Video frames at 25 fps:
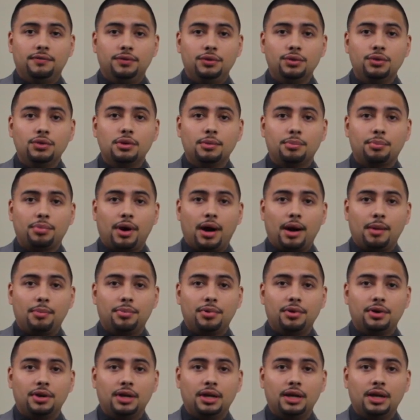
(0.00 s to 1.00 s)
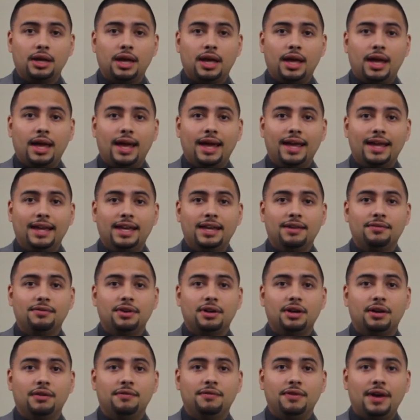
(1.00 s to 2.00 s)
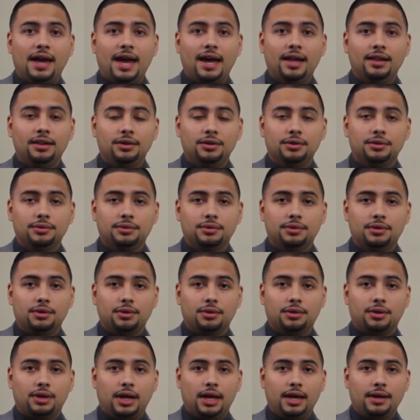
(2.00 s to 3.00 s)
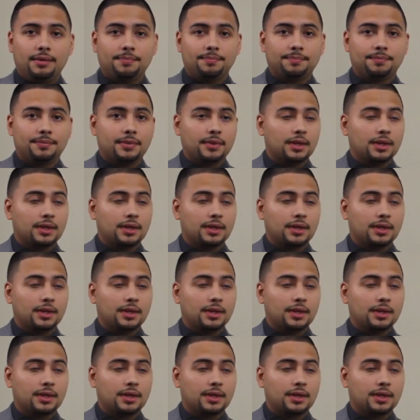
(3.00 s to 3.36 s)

view the property, and give it a value, okay?